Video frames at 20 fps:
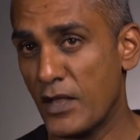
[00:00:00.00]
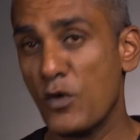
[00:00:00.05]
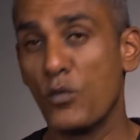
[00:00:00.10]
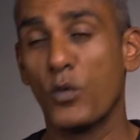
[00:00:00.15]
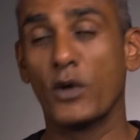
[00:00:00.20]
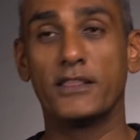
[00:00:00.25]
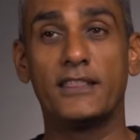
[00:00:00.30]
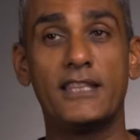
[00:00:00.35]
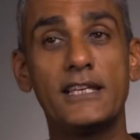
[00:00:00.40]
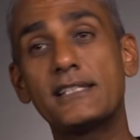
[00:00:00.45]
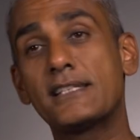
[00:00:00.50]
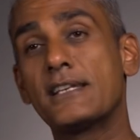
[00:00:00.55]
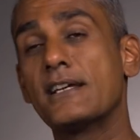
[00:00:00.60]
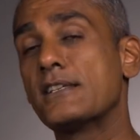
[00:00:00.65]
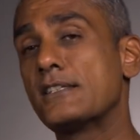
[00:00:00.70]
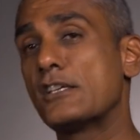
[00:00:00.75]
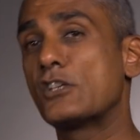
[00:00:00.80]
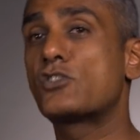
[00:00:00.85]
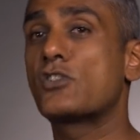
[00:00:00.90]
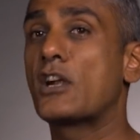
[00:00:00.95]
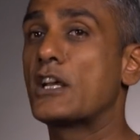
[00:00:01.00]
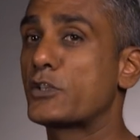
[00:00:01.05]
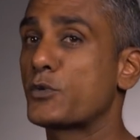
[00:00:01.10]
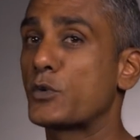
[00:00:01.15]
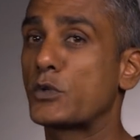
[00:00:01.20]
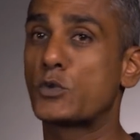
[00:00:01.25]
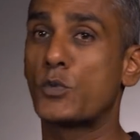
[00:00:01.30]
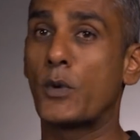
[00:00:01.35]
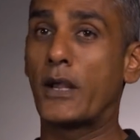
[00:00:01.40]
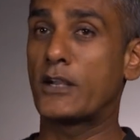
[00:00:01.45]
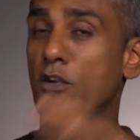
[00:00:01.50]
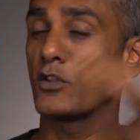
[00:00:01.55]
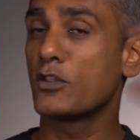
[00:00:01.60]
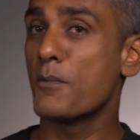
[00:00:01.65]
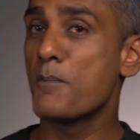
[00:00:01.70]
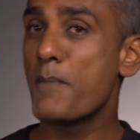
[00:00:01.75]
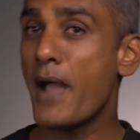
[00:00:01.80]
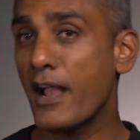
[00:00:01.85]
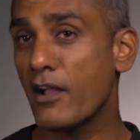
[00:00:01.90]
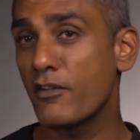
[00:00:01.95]
What this does is transfers weight to the
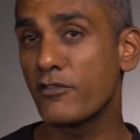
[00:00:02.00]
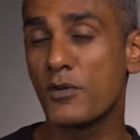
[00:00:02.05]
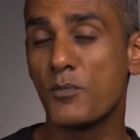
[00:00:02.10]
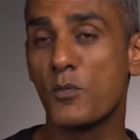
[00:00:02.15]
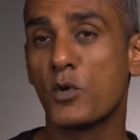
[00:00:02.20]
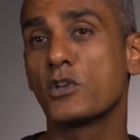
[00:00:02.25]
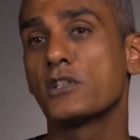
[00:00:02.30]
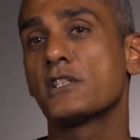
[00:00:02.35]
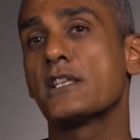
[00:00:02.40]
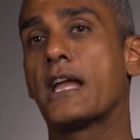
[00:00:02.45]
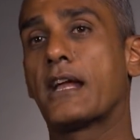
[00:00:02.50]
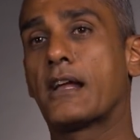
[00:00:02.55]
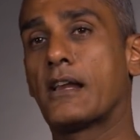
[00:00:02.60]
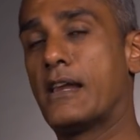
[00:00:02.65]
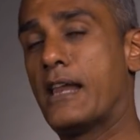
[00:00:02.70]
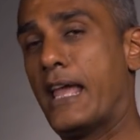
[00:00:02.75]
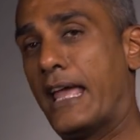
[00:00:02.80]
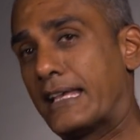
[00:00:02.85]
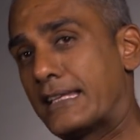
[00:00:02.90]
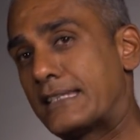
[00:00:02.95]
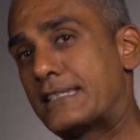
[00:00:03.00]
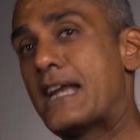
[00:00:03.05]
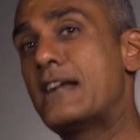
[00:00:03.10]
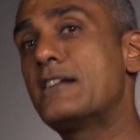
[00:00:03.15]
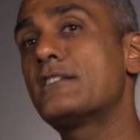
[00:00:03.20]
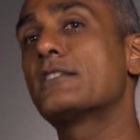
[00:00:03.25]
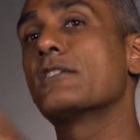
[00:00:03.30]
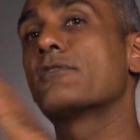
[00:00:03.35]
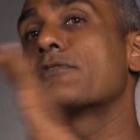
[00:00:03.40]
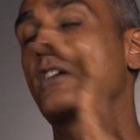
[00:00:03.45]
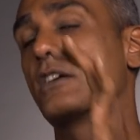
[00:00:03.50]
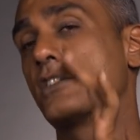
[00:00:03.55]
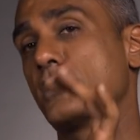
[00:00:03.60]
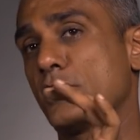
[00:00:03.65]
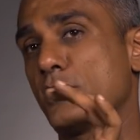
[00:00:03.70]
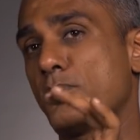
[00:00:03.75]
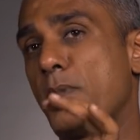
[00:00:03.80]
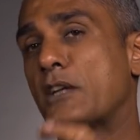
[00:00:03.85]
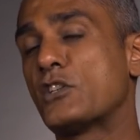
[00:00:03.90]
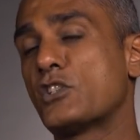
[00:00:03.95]
back of the motorcycle, extends the front
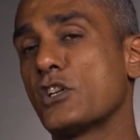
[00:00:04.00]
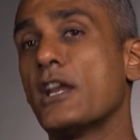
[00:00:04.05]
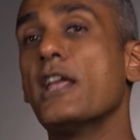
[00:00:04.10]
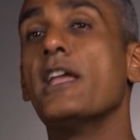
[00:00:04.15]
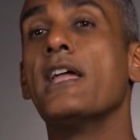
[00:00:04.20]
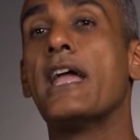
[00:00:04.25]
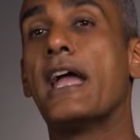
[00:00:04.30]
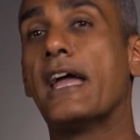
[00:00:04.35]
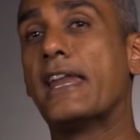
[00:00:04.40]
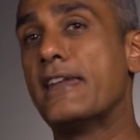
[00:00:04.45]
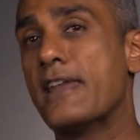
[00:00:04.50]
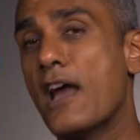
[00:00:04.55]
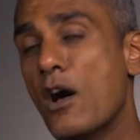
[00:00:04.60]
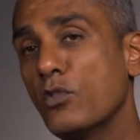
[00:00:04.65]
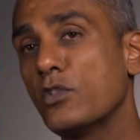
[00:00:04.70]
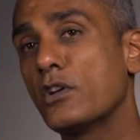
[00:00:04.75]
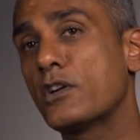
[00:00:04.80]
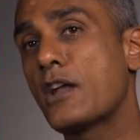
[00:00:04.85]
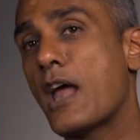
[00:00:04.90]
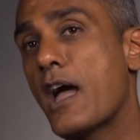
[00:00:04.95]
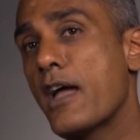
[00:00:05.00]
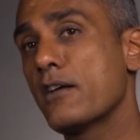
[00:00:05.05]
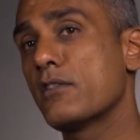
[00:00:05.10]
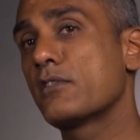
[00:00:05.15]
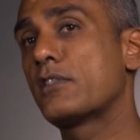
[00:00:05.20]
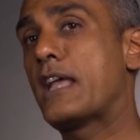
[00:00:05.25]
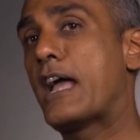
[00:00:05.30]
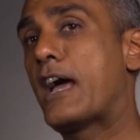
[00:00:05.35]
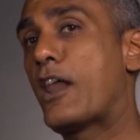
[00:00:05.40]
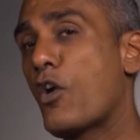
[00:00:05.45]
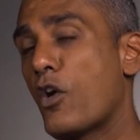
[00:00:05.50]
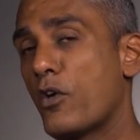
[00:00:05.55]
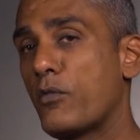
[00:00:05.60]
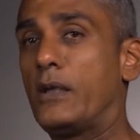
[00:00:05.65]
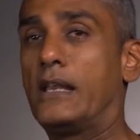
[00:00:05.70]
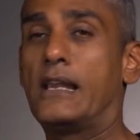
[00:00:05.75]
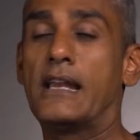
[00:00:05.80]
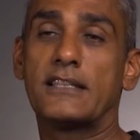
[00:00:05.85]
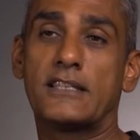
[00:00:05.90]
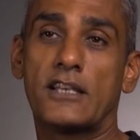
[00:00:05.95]
suspension, and now the tire, the alloy
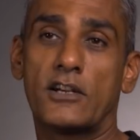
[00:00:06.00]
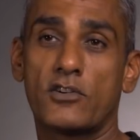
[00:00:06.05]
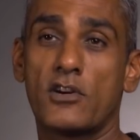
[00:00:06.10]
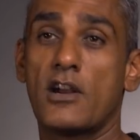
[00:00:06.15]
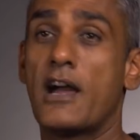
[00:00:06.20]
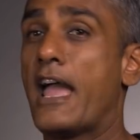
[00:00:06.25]
wheel, etc.